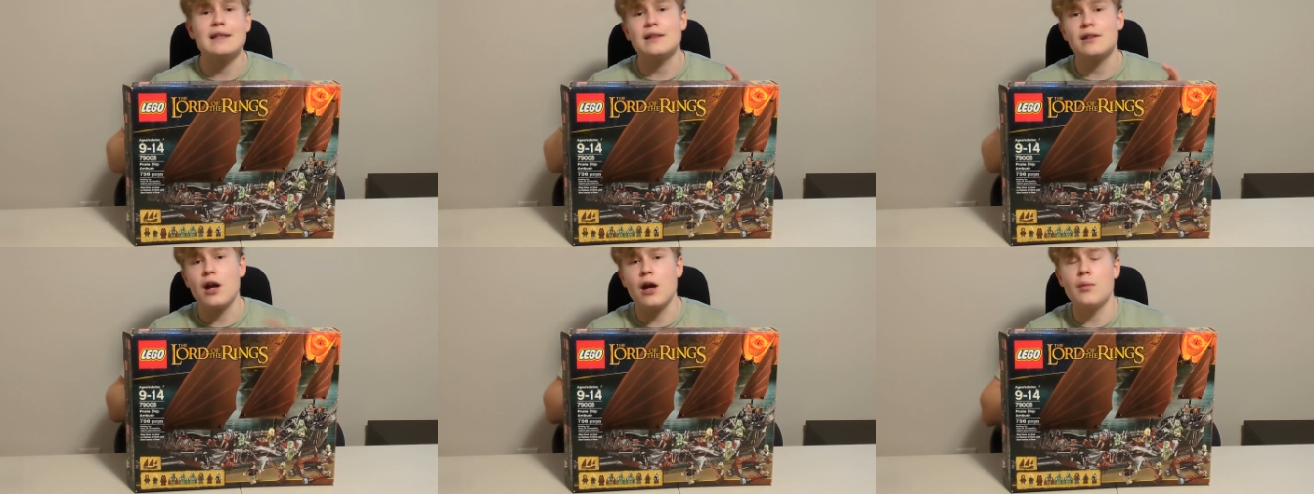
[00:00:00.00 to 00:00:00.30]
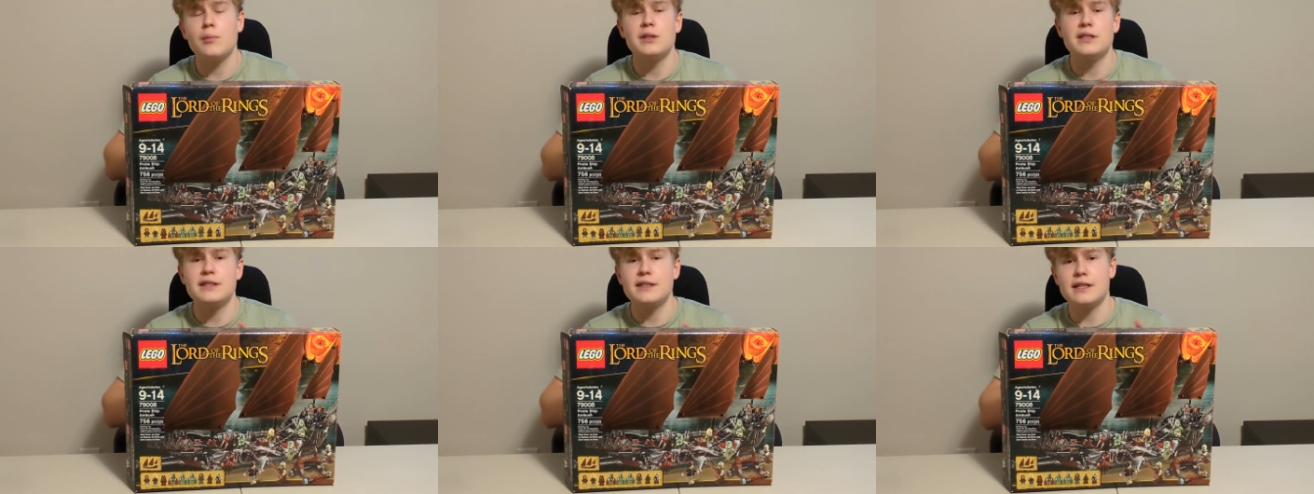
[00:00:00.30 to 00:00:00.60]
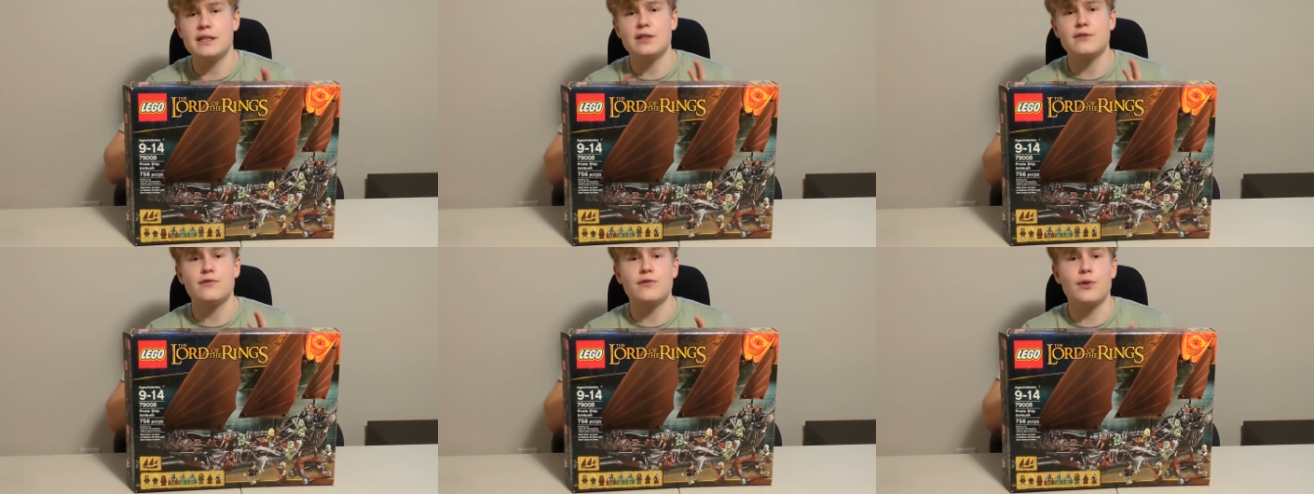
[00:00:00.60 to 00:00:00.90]
It
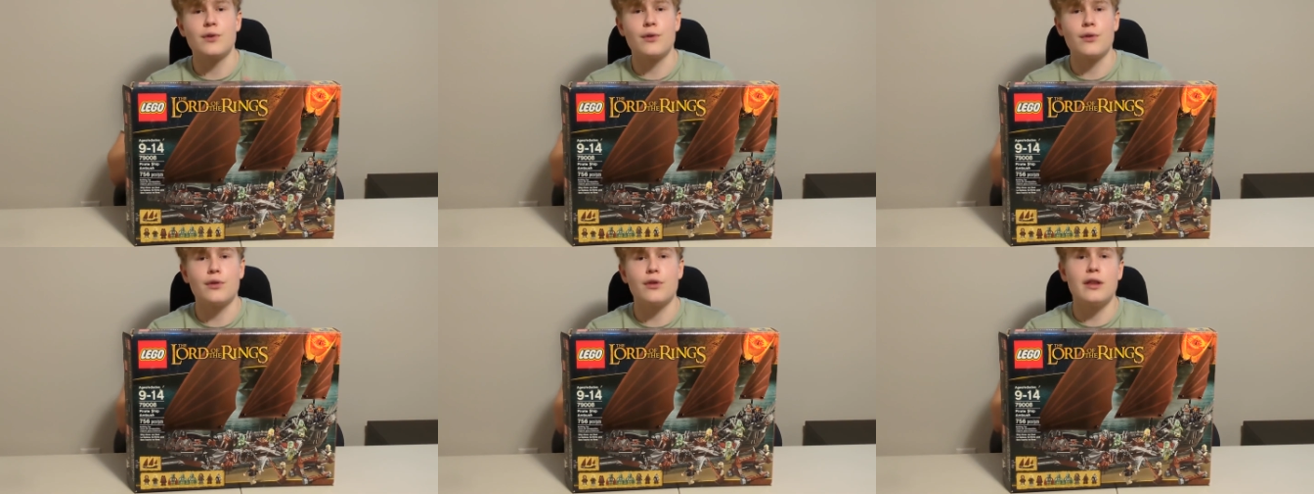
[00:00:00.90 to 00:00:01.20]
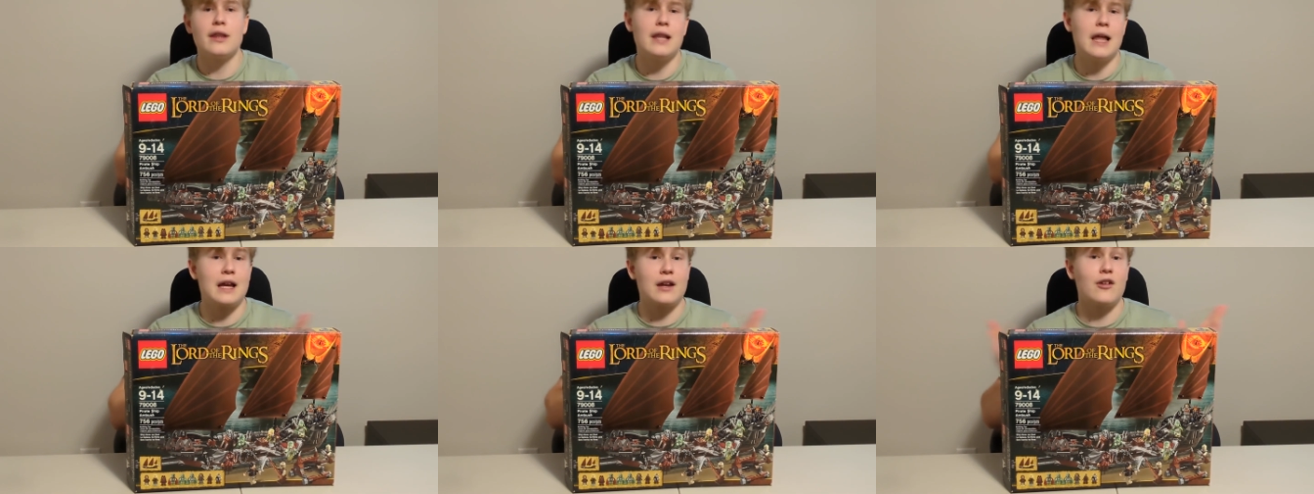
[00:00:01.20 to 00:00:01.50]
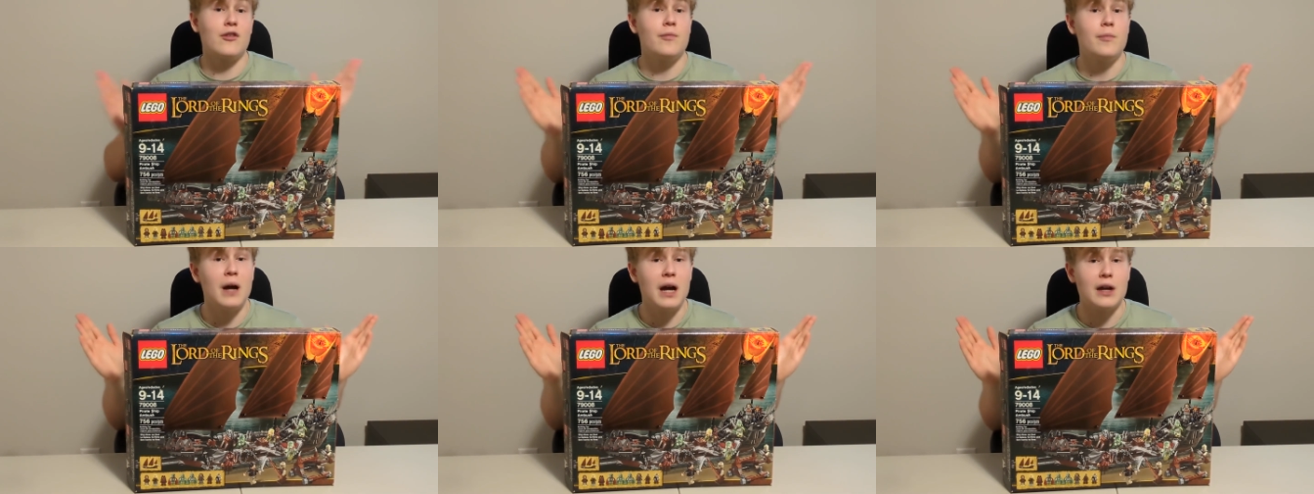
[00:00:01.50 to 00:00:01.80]
compensates for the lack
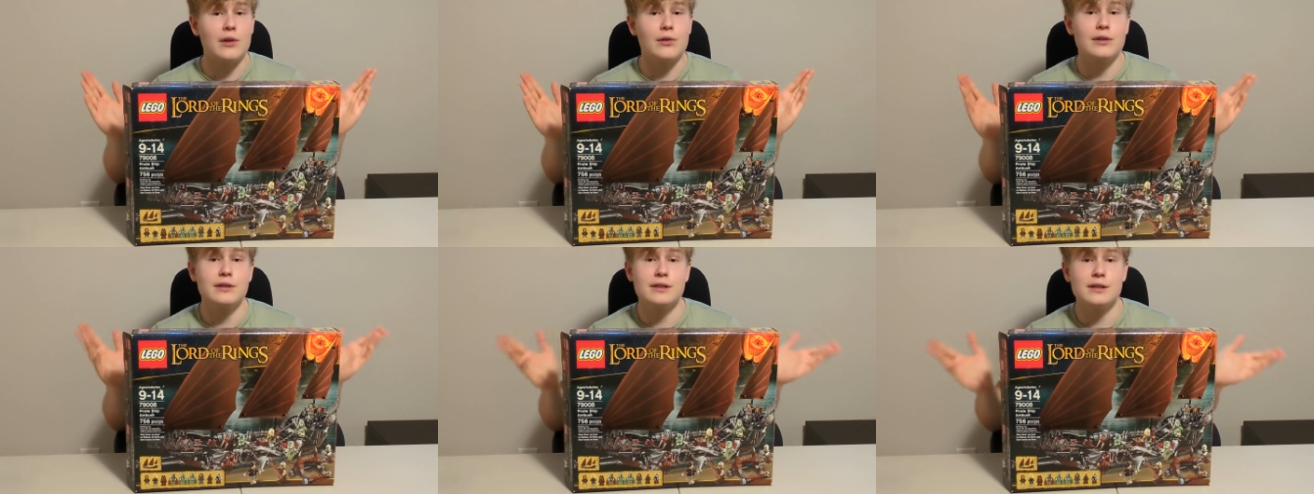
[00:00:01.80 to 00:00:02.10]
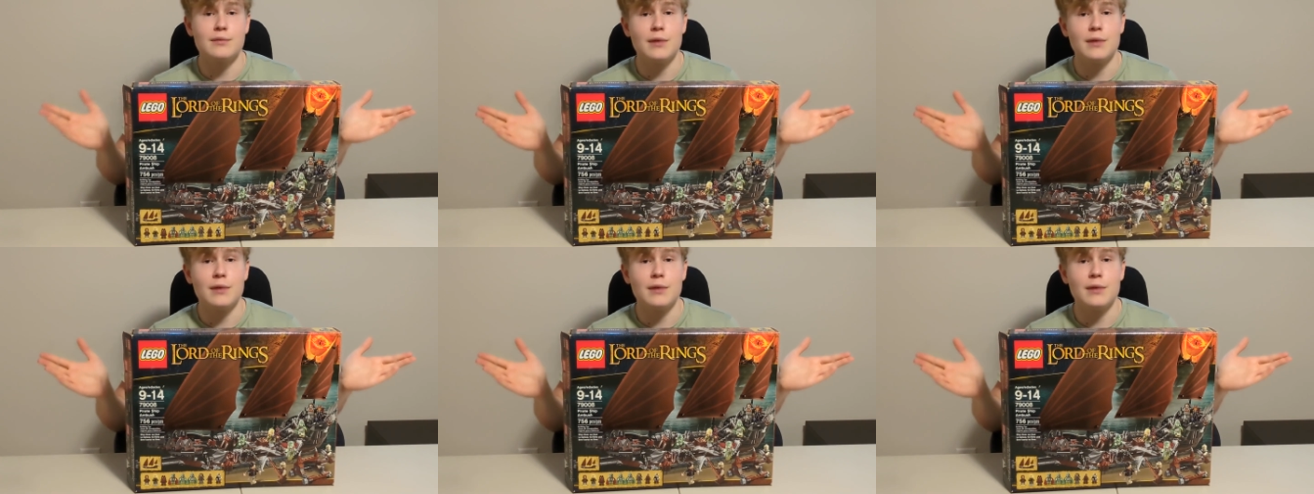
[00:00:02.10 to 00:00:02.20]
of pirates,